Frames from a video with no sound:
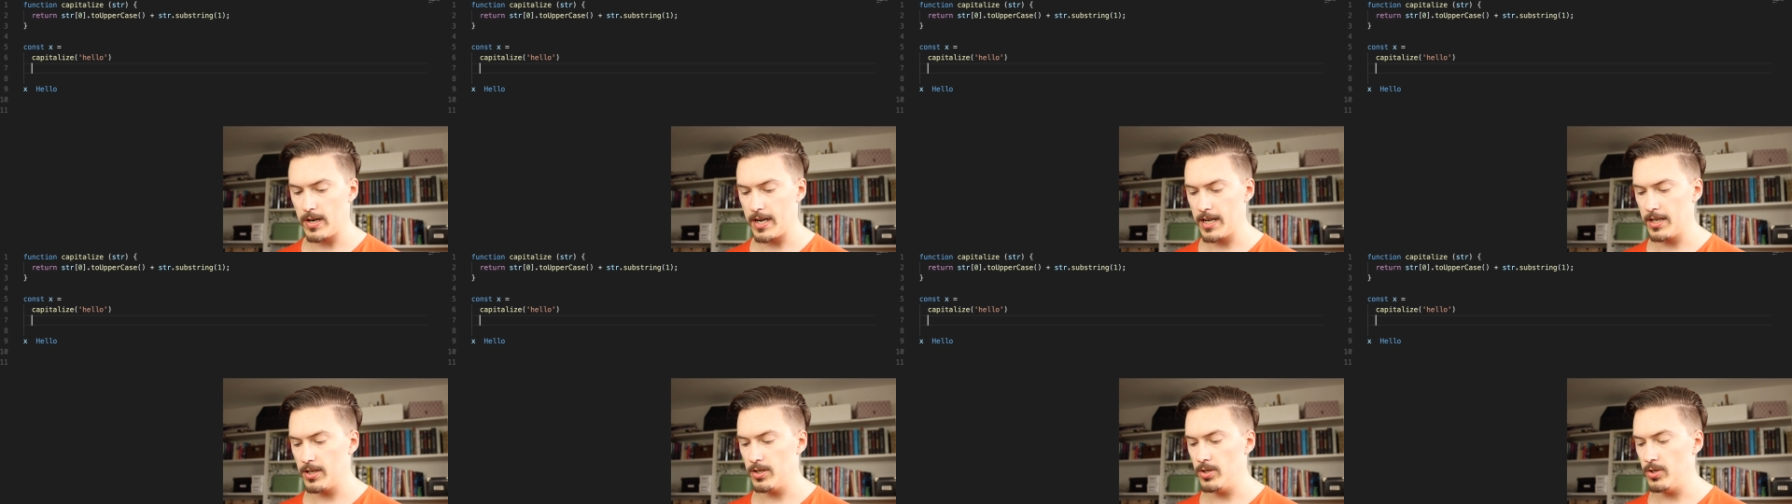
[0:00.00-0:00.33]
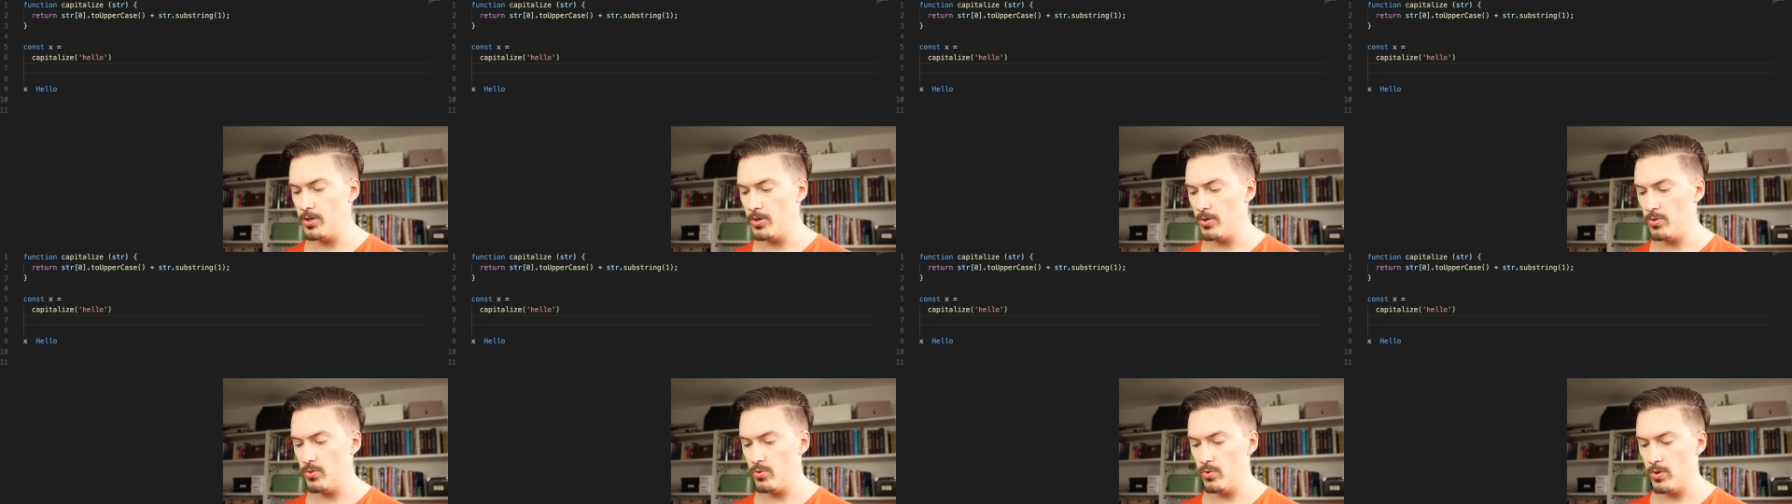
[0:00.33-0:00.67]
I
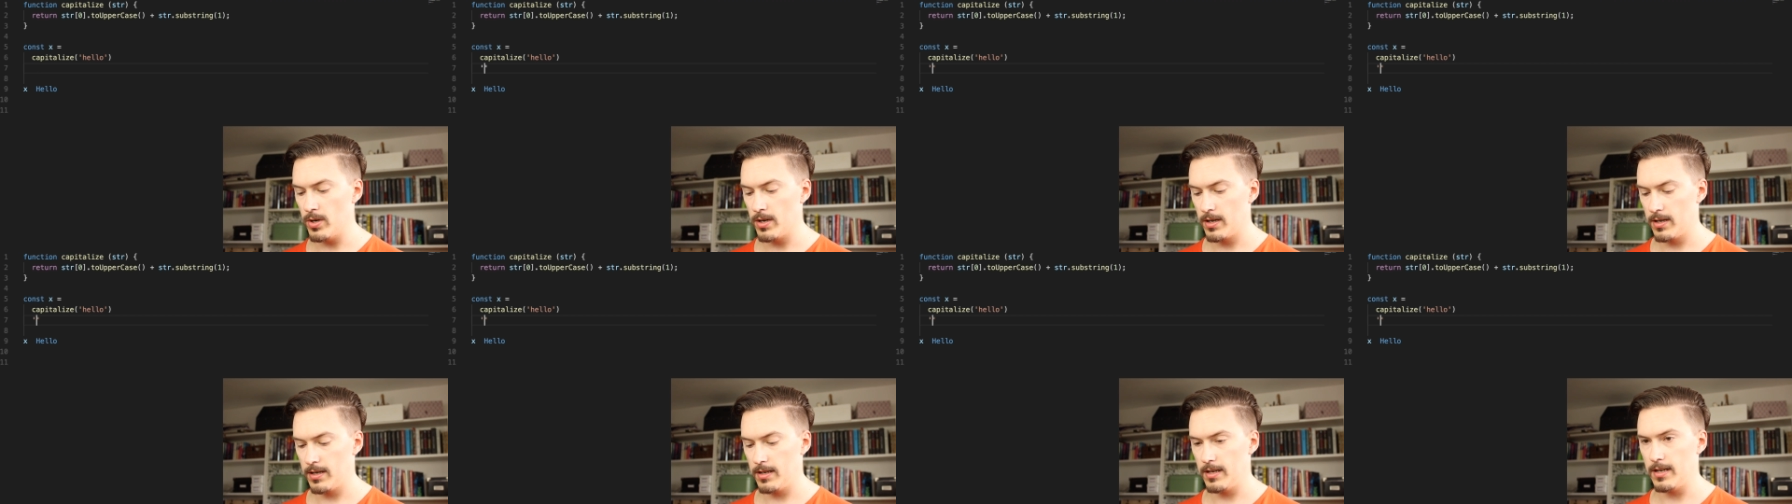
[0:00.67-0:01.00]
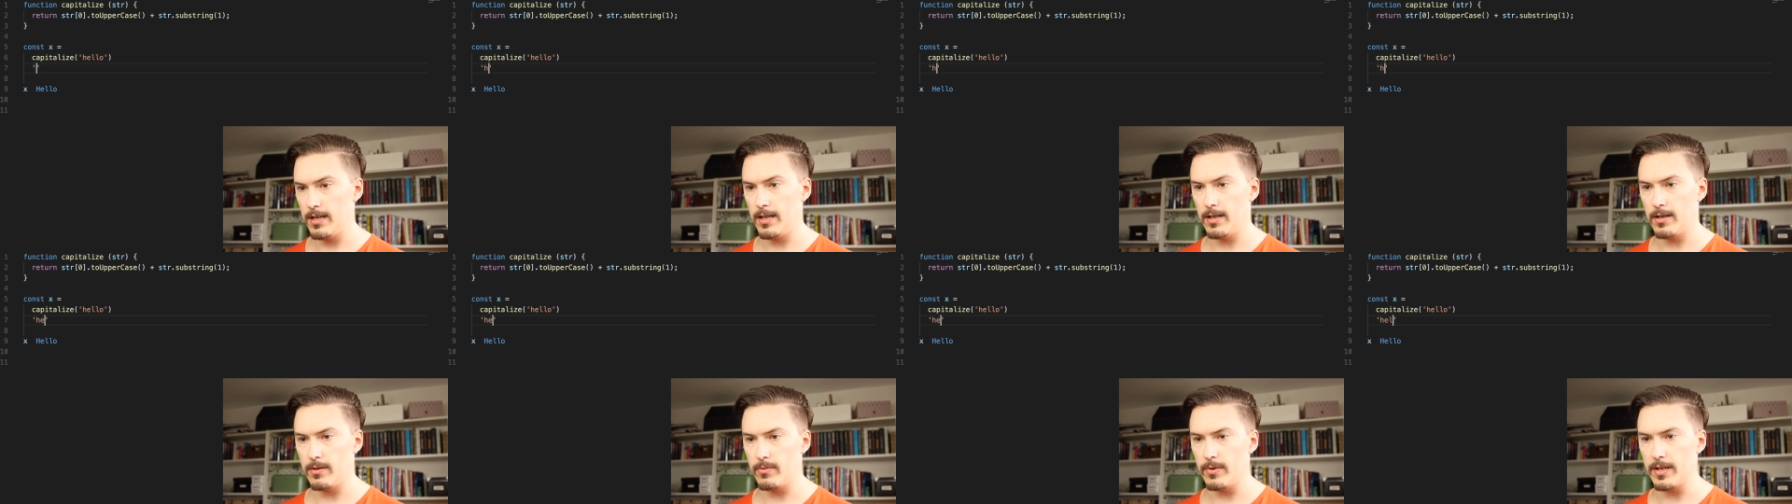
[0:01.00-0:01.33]
do
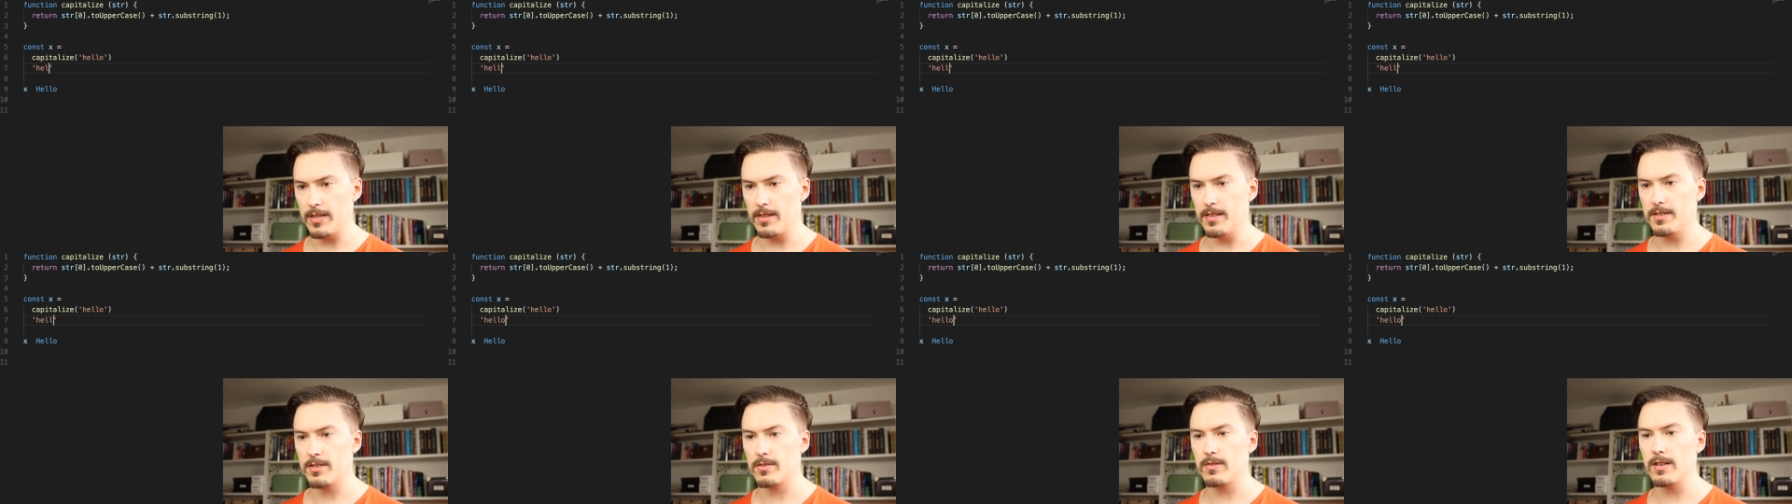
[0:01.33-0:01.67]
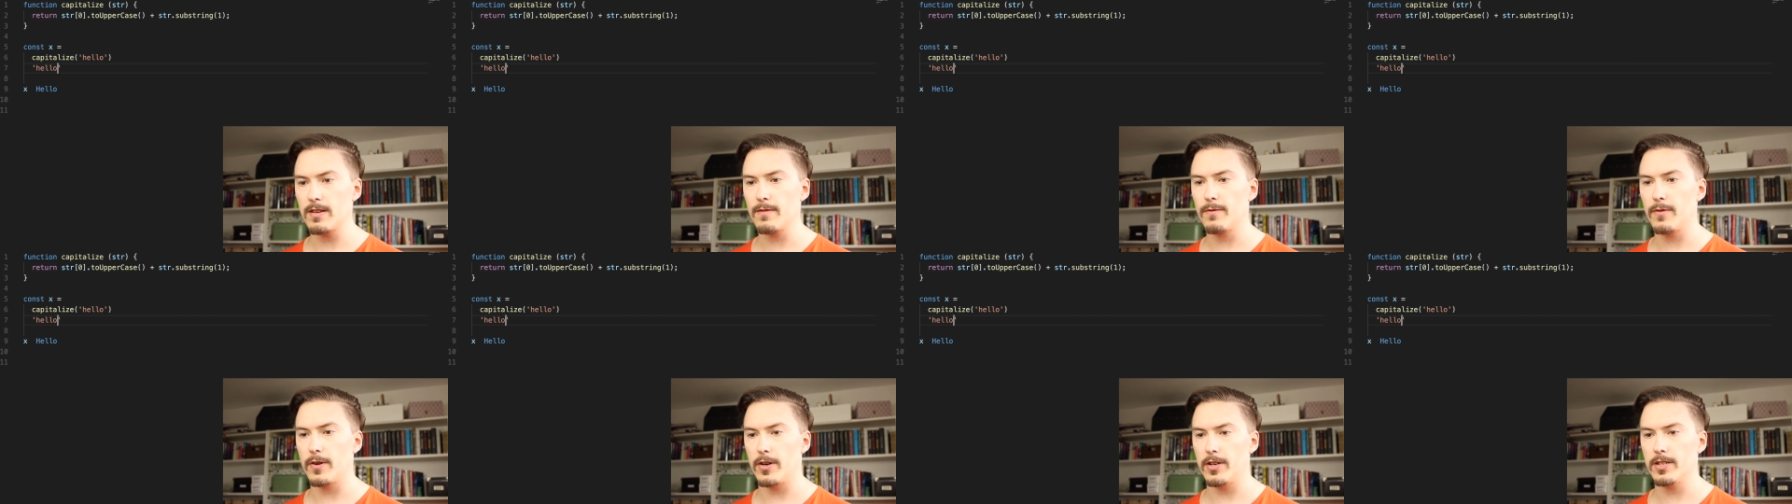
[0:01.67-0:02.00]
write the
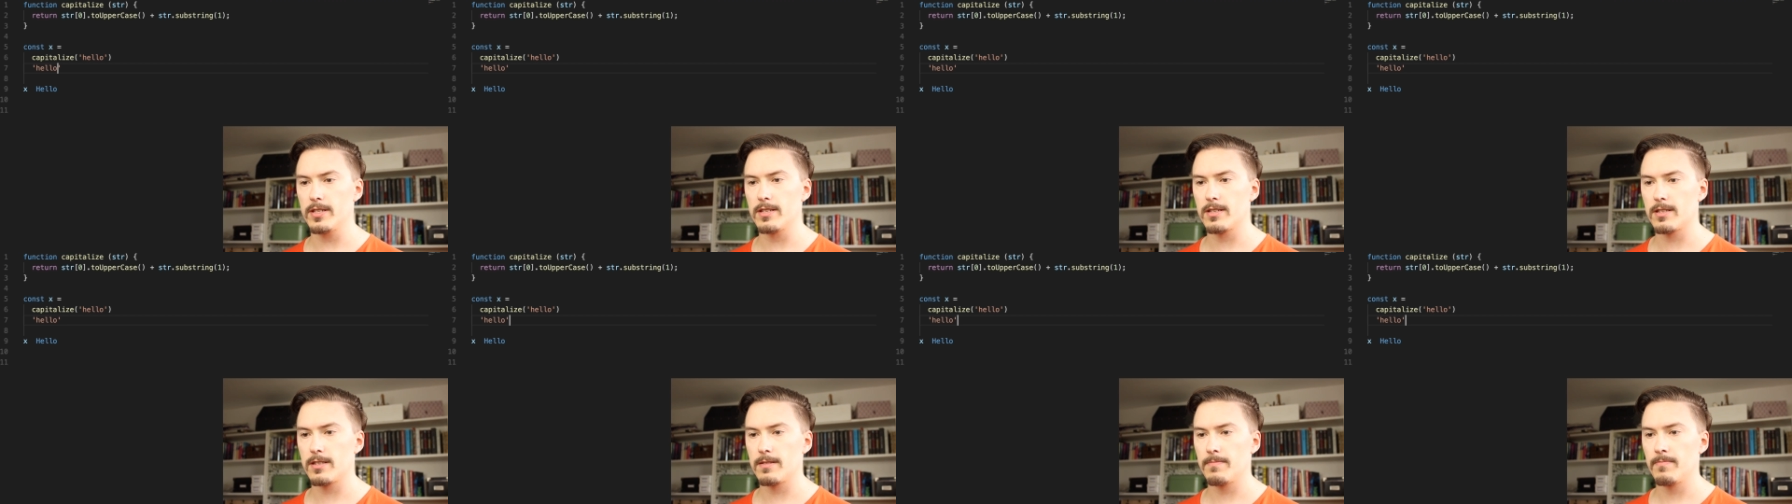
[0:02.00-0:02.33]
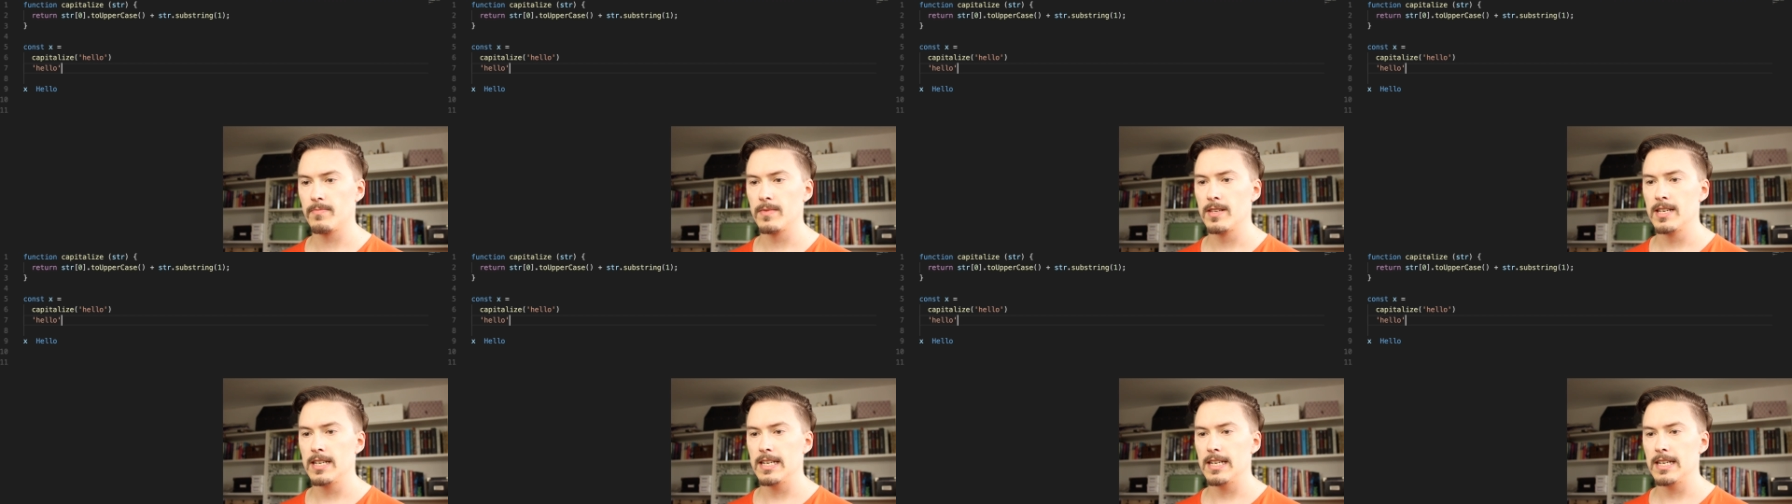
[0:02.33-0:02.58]
string first,